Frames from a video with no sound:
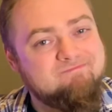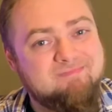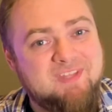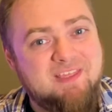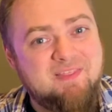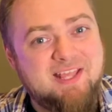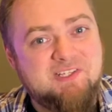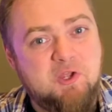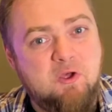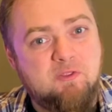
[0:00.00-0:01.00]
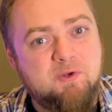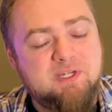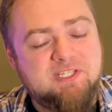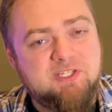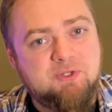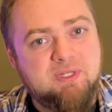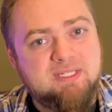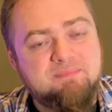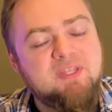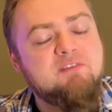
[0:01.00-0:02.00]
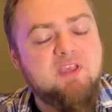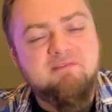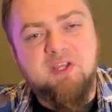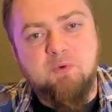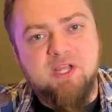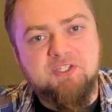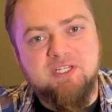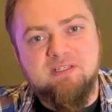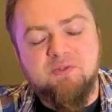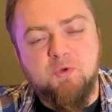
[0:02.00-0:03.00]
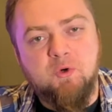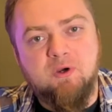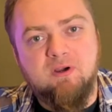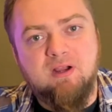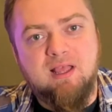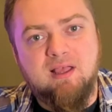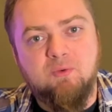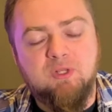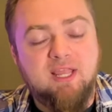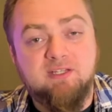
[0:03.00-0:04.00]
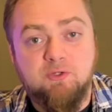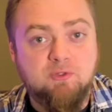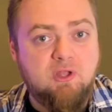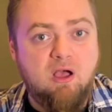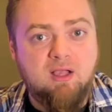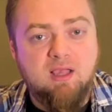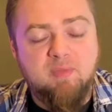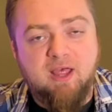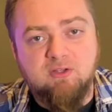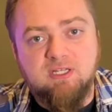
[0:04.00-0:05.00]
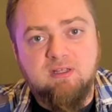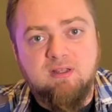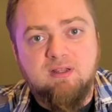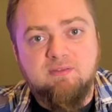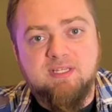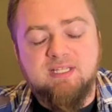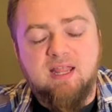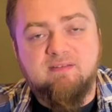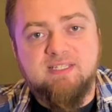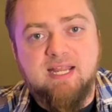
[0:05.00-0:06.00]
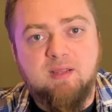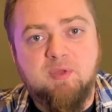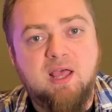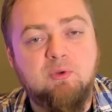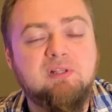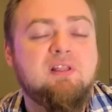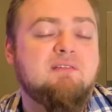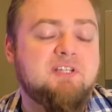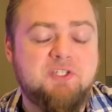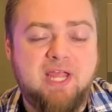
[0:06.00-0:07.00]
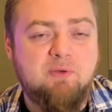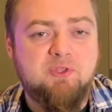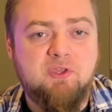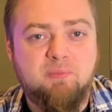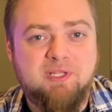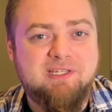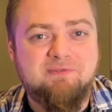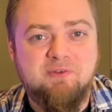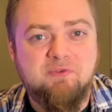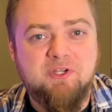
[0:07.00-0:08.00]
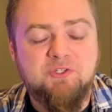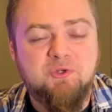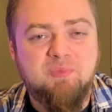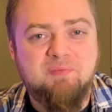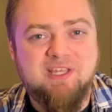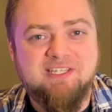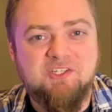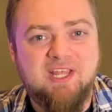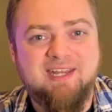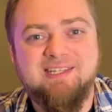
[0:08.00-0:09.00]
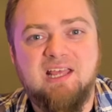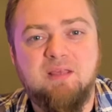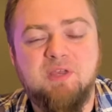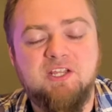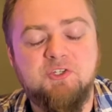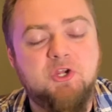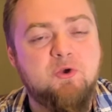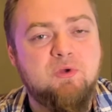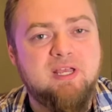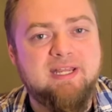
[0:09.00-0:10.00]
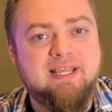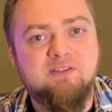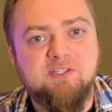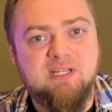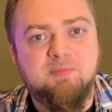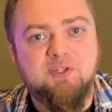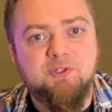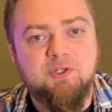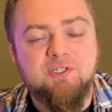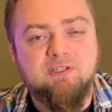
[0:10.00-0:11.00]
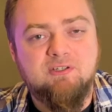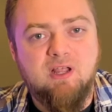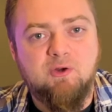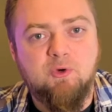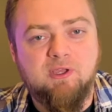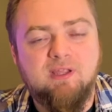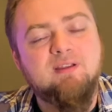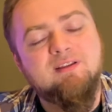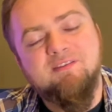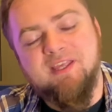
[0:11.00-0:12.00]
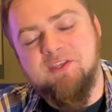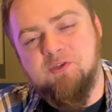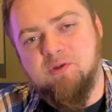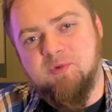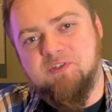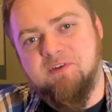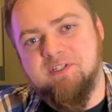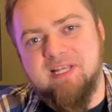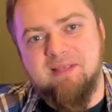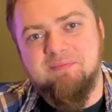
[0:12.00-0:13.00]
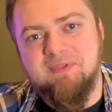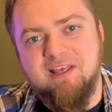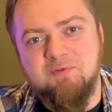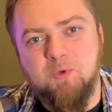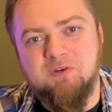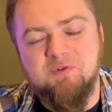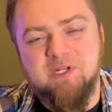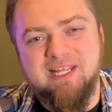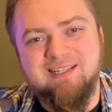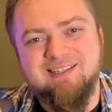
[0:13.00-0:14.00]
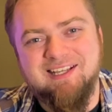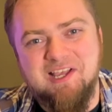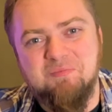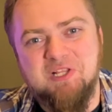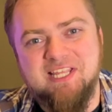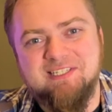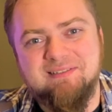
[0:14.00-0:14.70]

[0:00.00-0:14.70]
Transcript: And that's all there is to it. If you have any questions or would like to talk about this kind of setup, I would love to chat with you. Please feel free to shoot me a message anytime at joe@lotwchurch.org. Thank you so much for your time. Have a wonderful day, and God bless.